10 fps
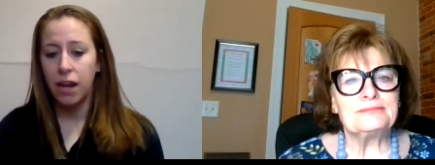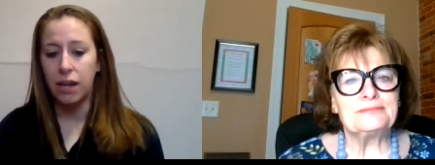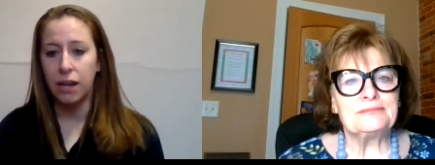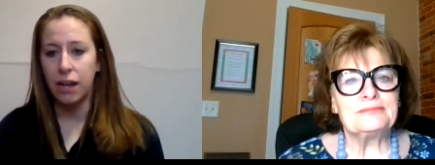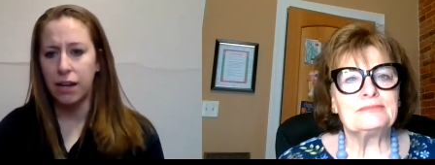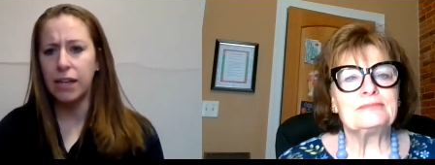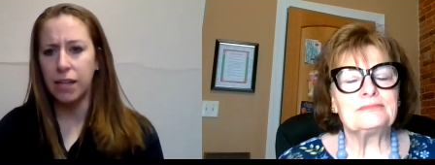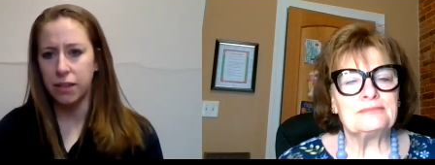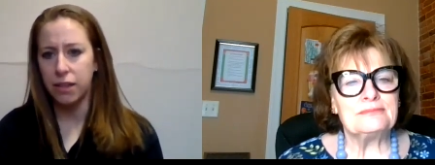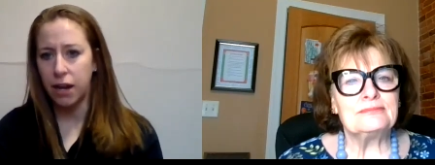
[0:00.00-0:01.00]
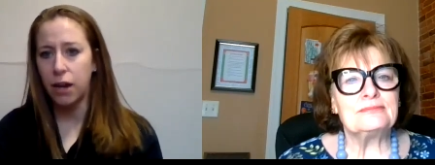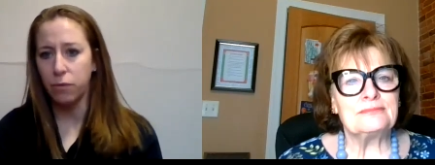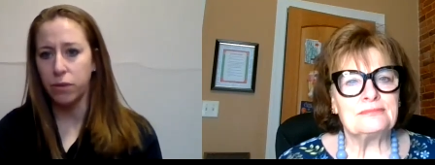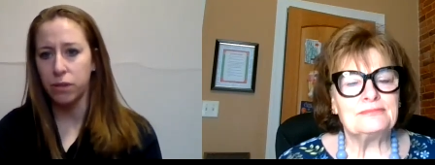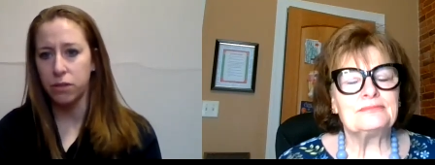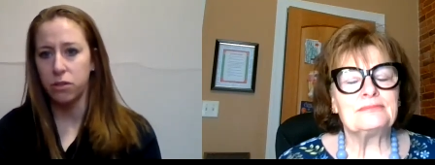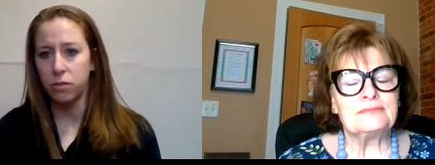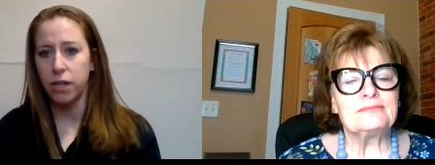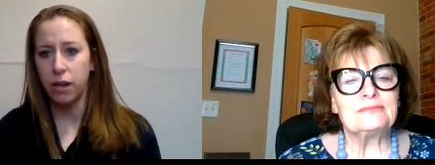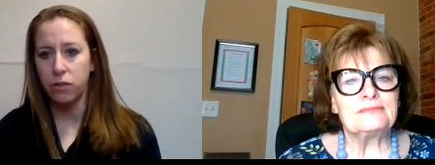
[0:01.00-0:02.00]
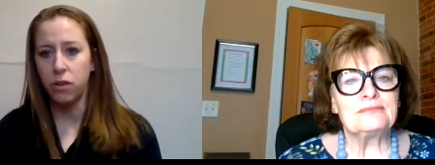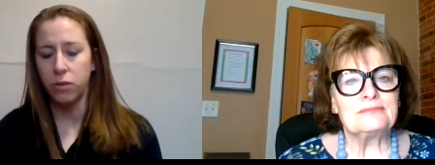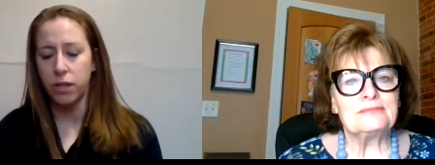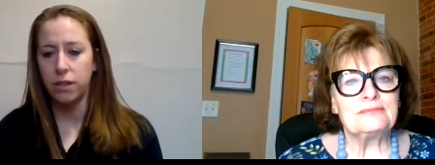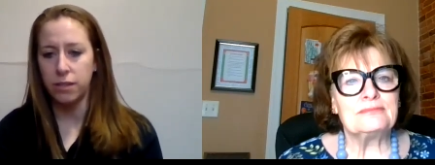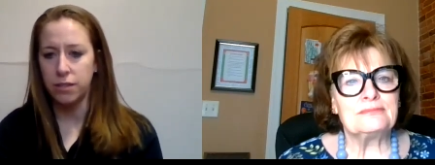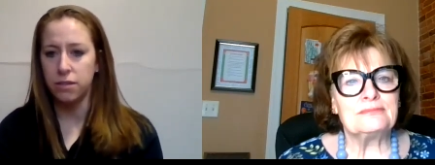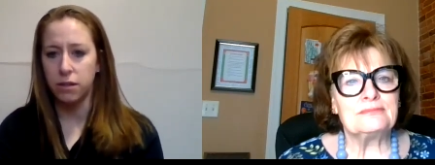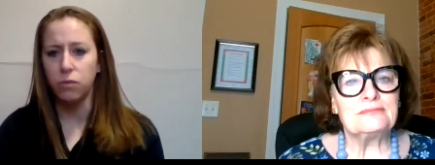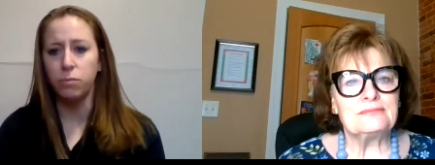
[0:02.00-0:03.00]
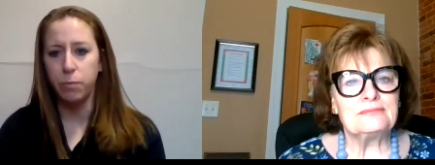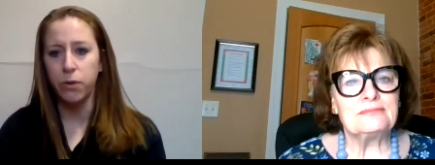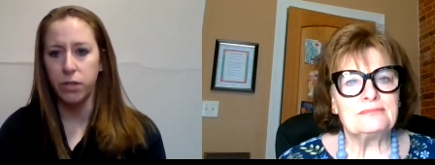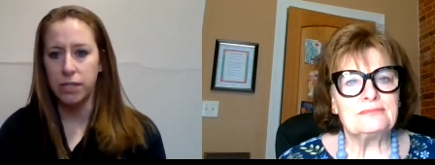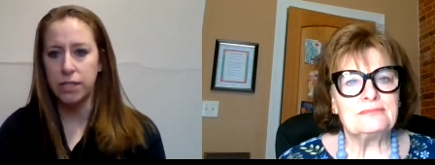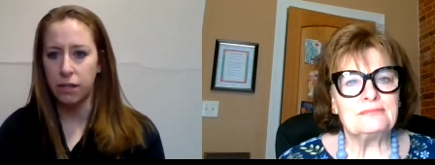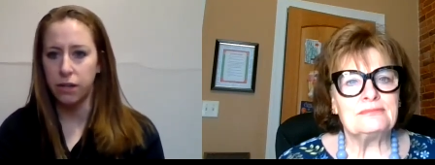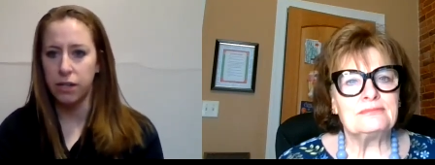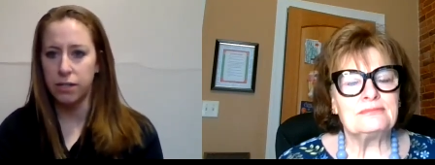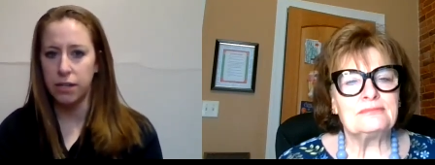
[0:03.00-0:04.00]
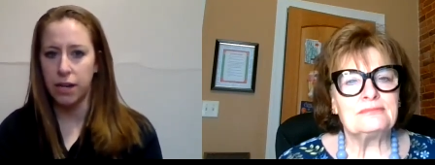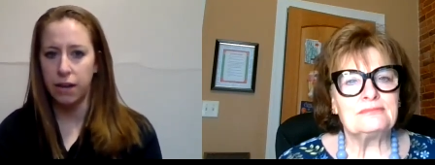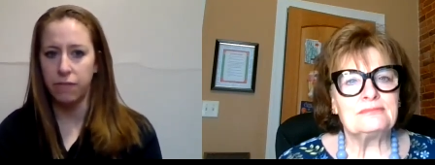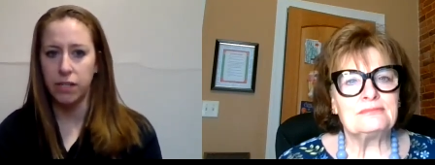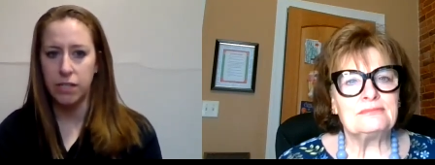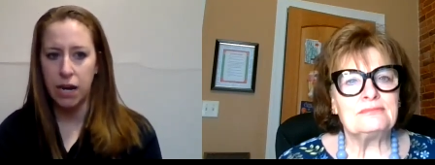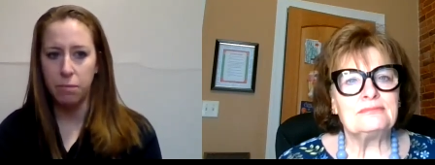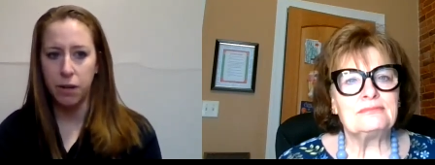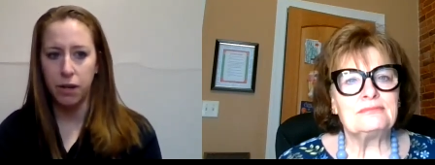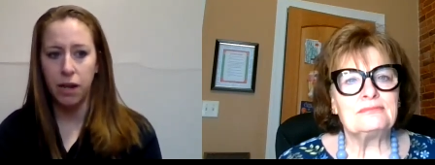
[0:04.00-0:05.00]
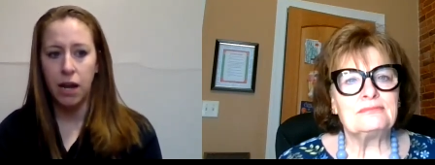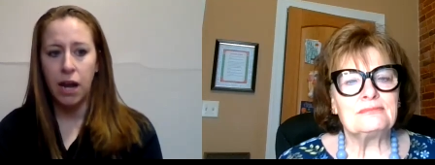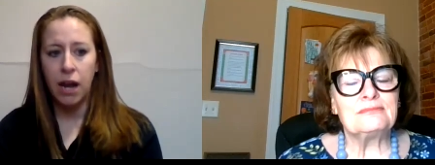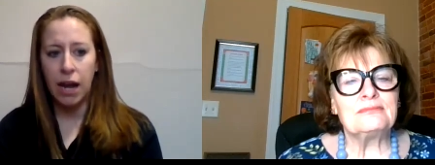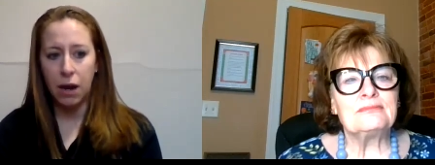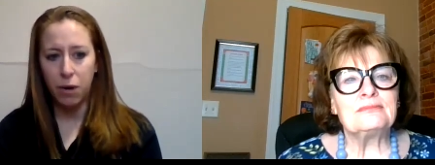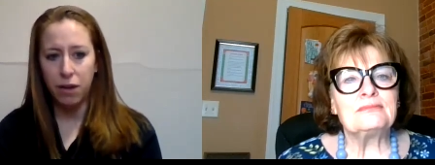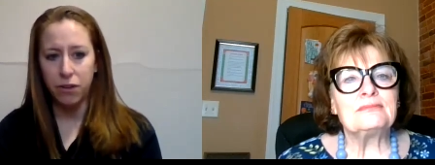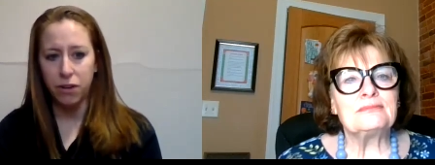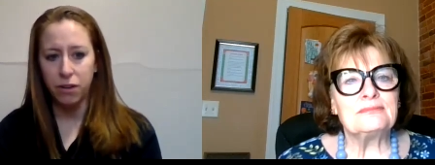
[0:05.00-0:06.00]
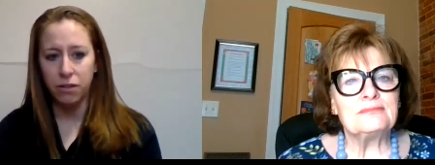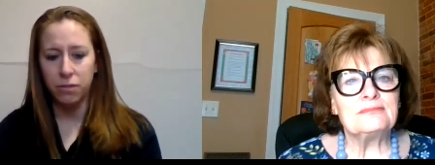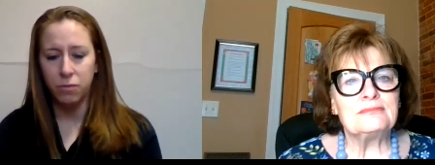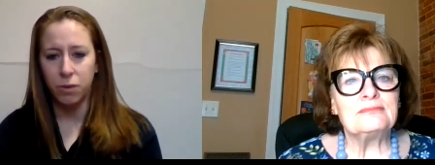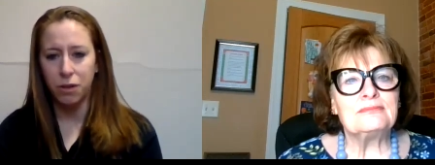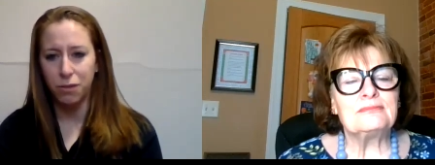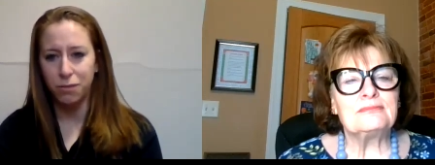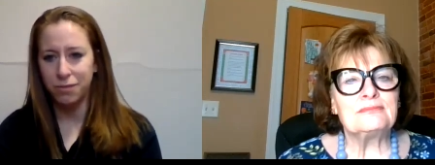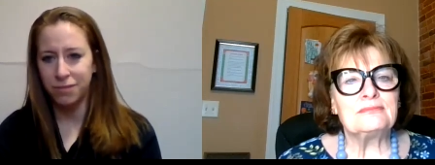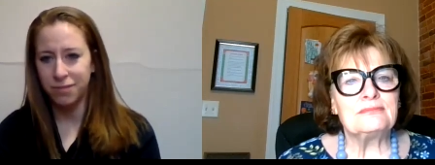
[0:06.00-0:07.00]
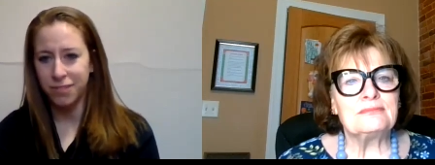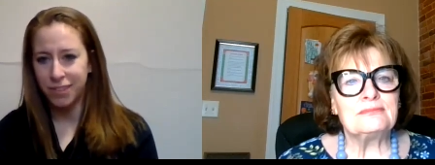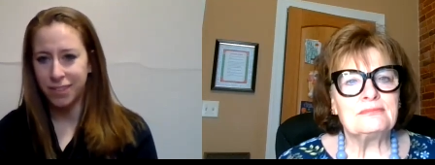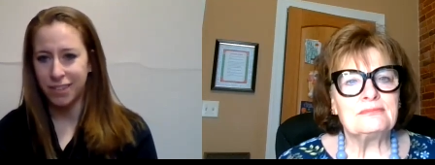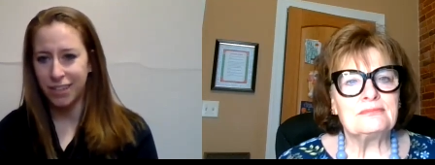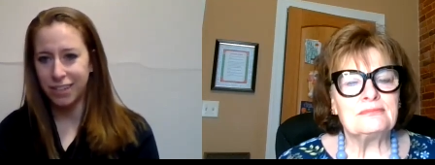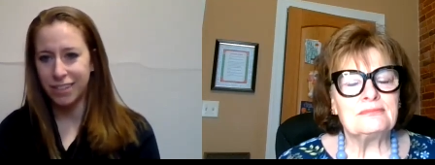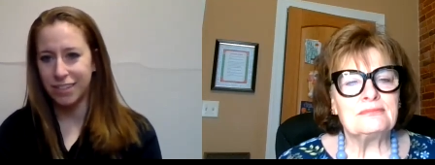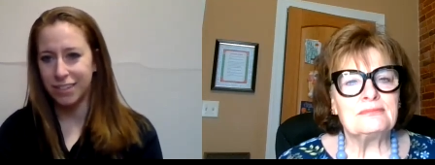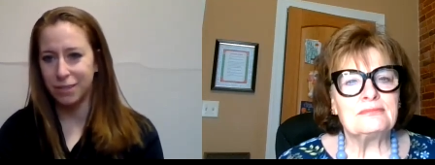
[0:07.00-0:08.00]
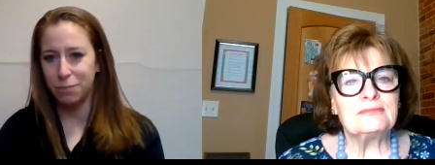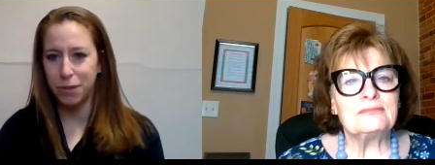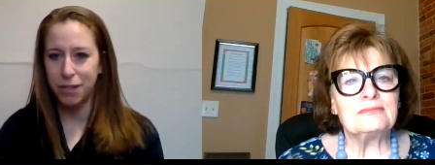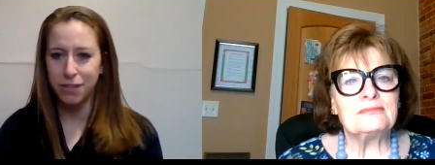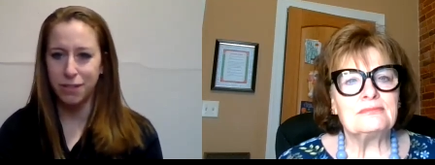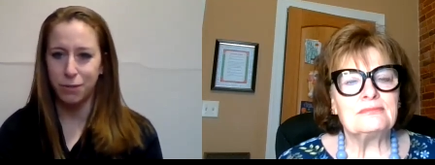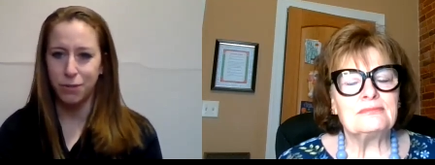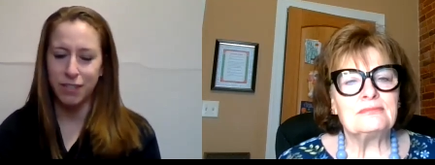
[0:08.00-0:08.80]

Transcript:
Speaker 1: And, and I get that. I really do. Like, I know that this is a pretty serious and heavy topic. However, we don't need to be so